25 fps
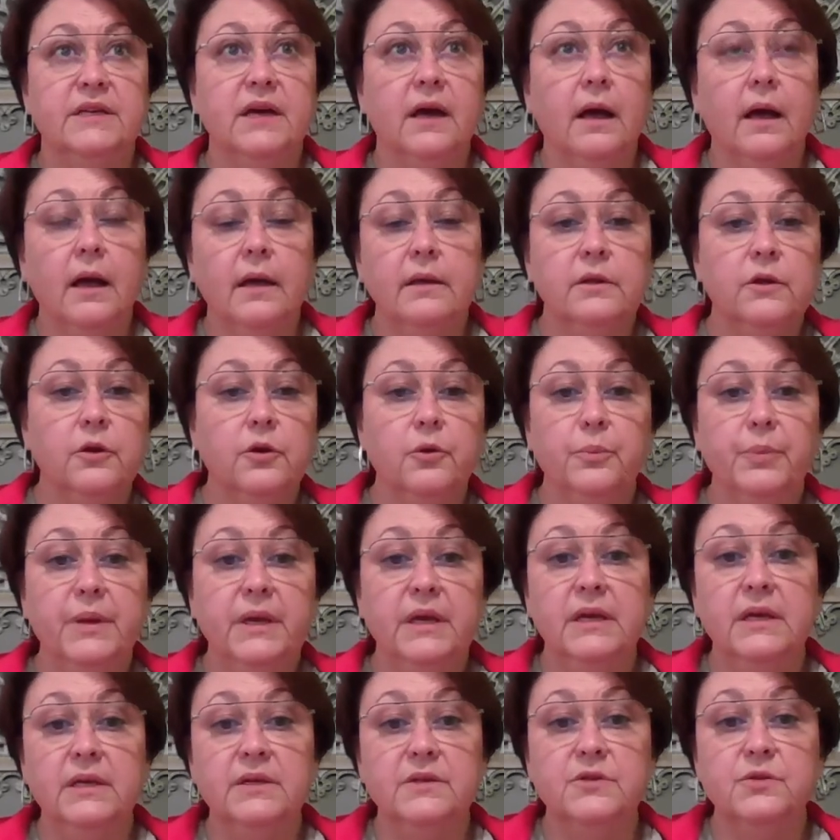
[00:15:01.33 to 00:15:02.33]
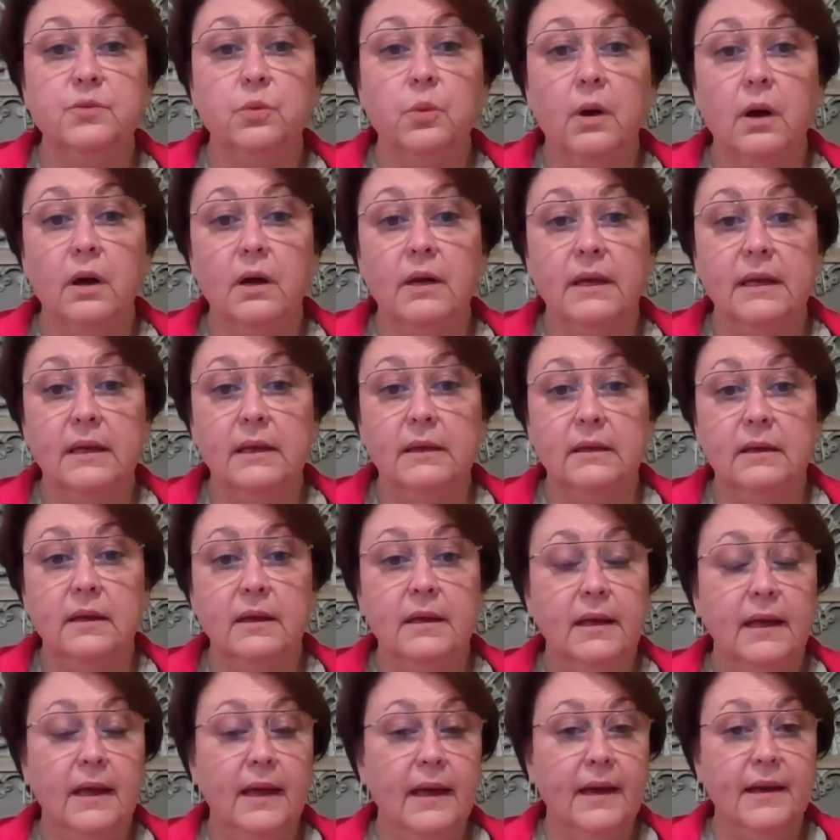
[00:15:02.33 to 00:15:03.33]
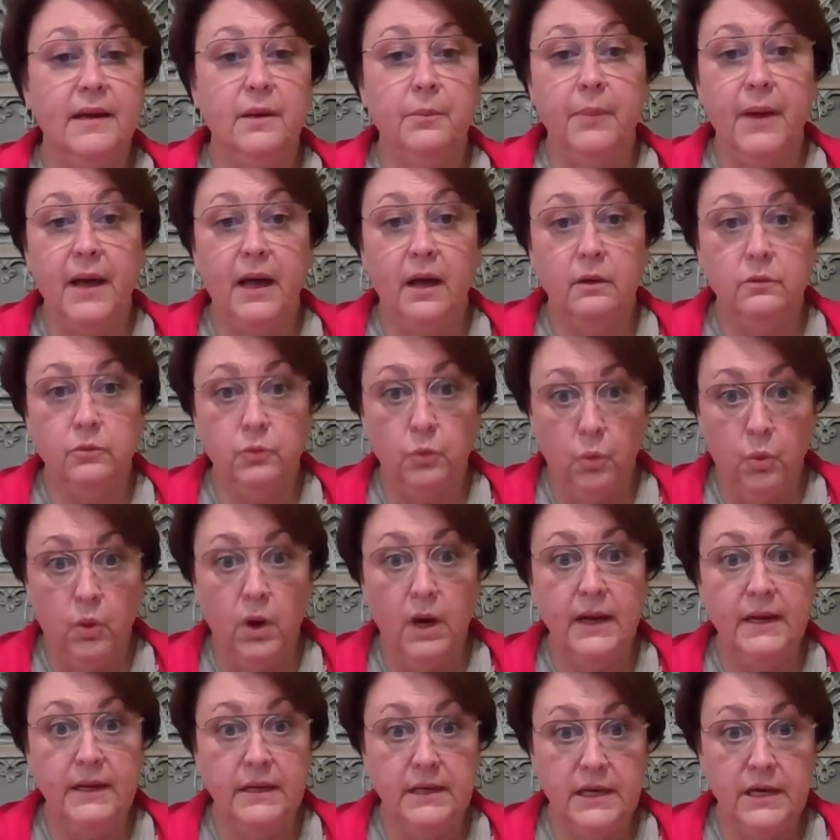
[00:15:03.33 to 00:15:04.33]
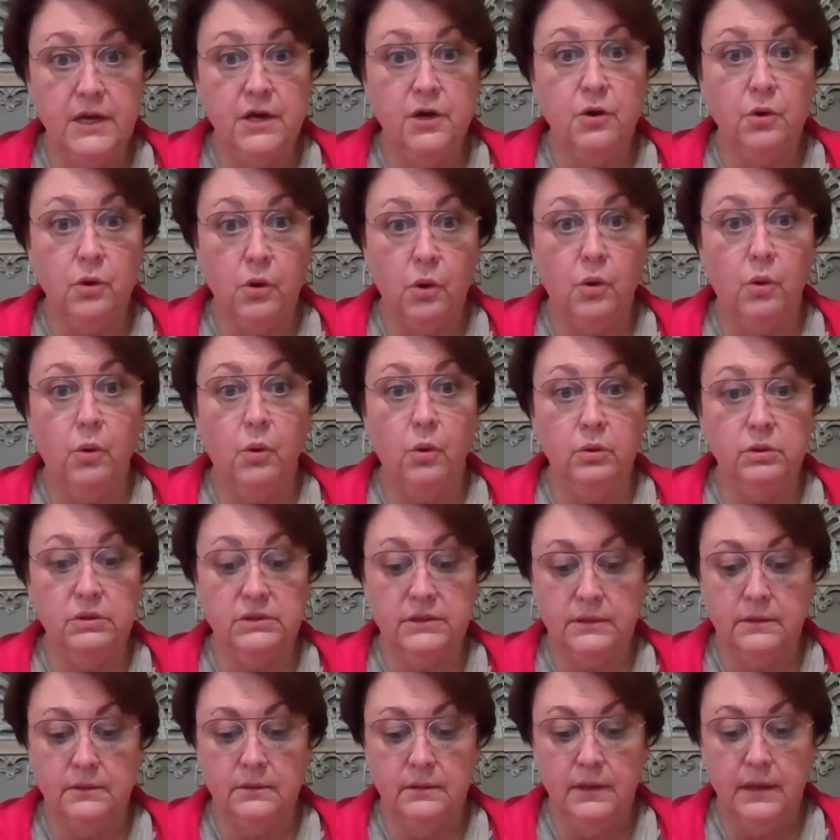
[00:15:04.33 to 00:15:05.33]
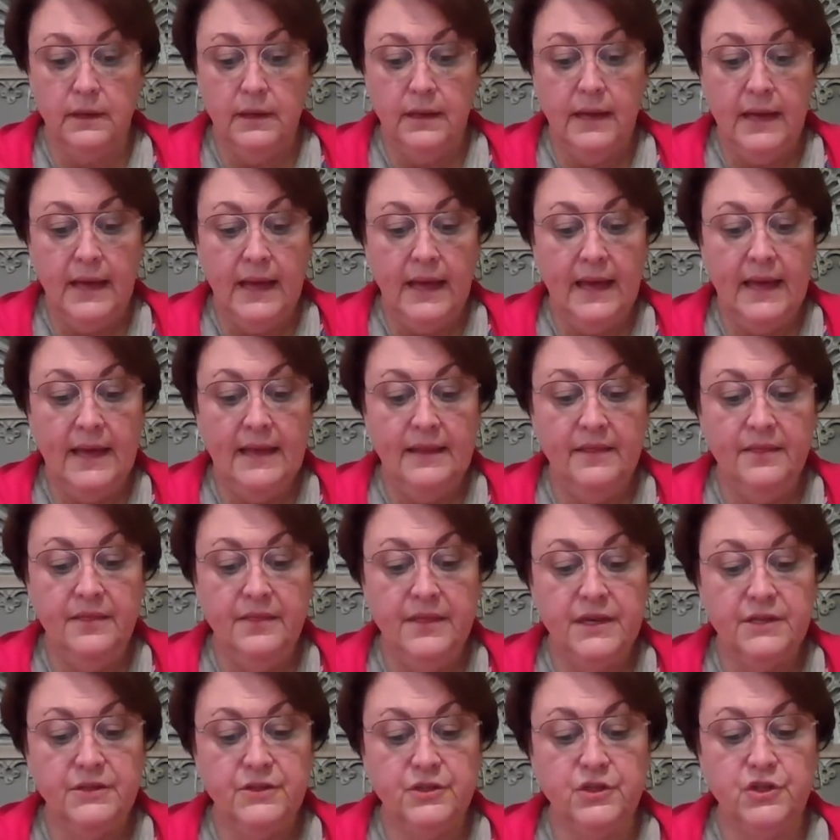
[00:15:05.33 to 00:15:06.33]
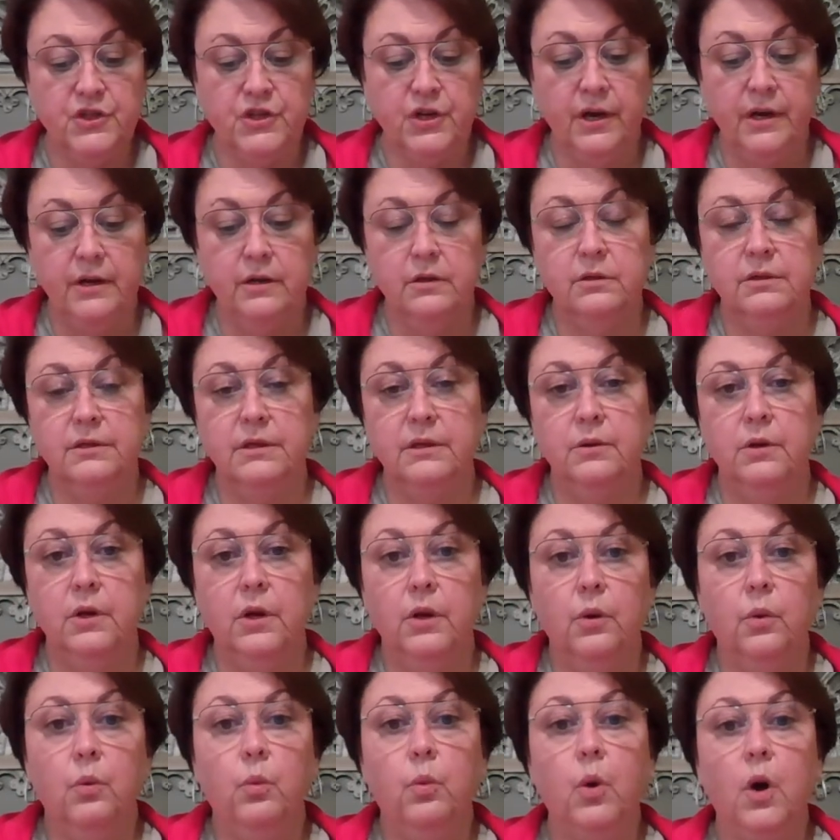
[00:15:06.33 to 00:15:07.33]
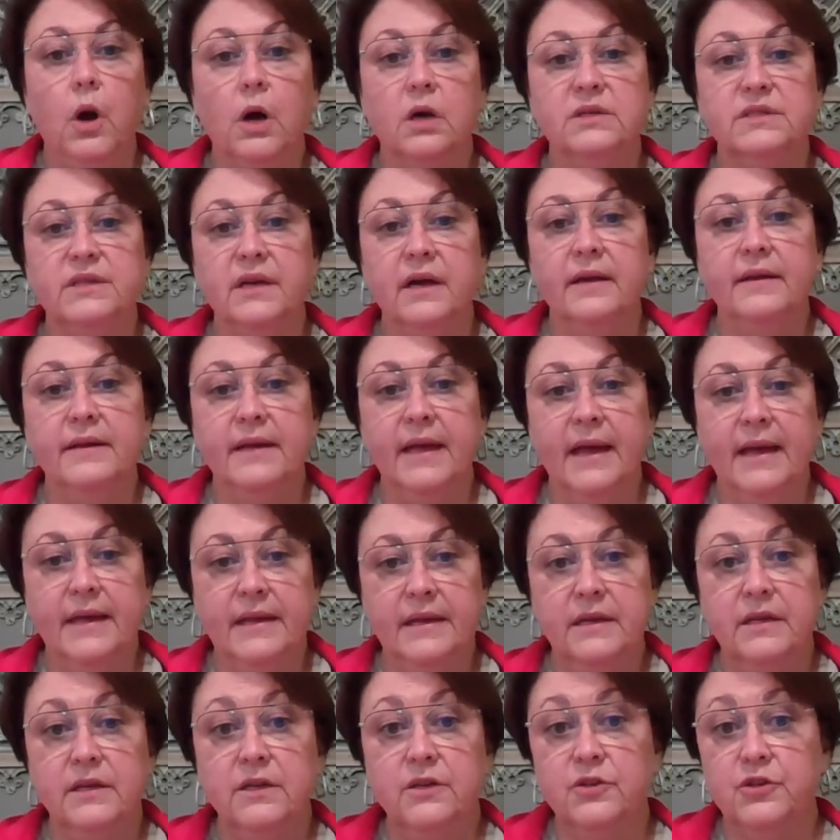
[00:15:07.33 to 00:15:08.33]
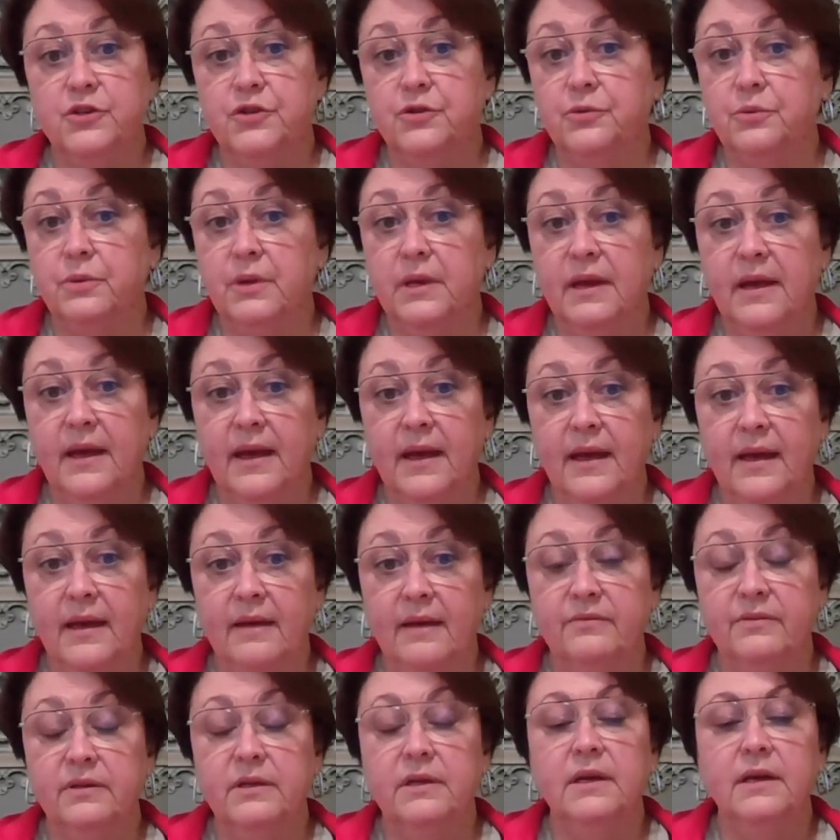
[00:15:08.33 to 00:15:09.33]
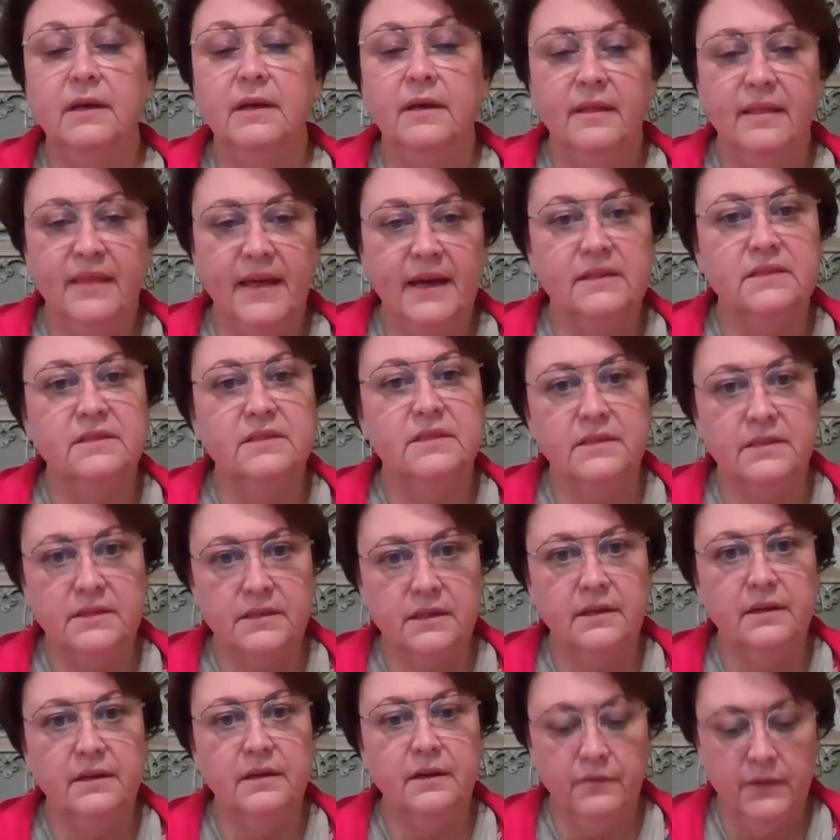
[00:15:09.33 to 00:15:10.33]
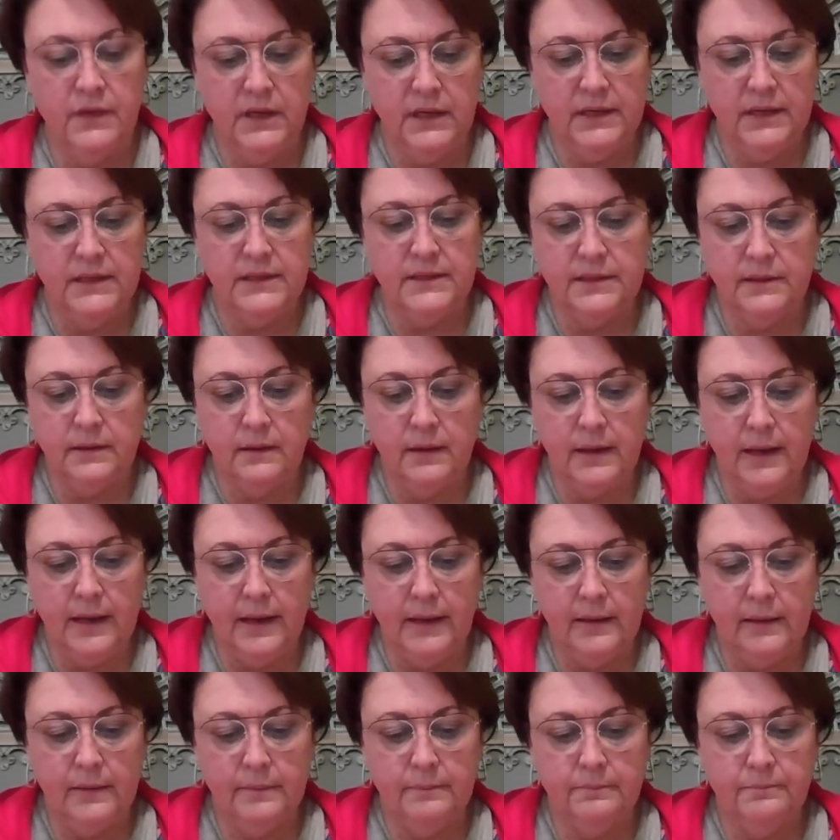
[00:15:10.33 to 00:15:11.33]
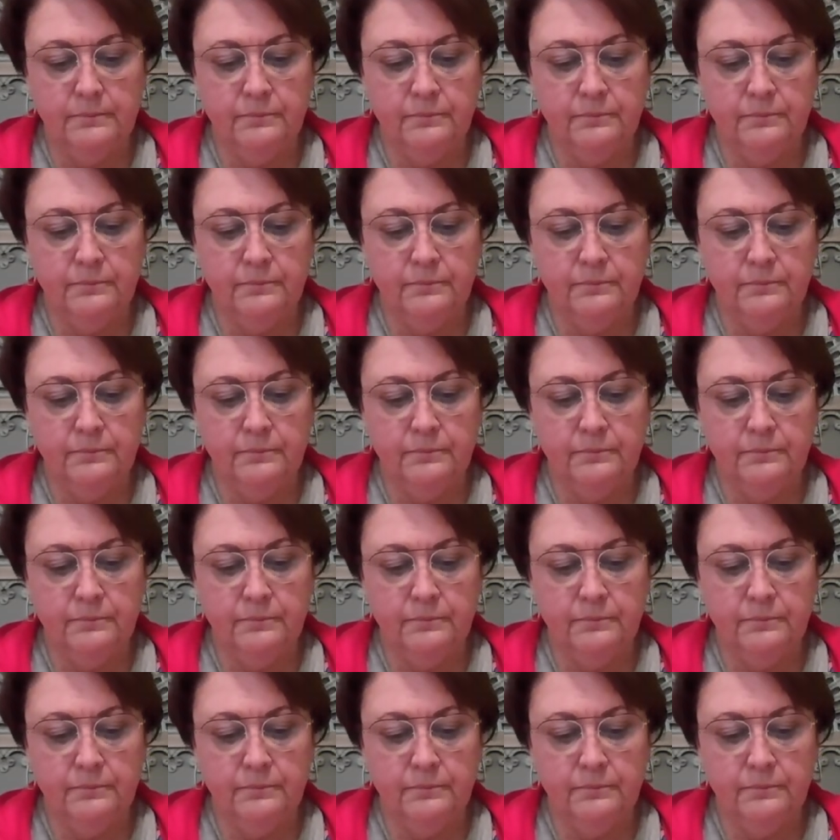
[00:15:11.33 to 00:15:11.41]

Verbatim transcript: toddler begins walking at about one year old. And this child walked unaided at two and a half. That's a significant delay.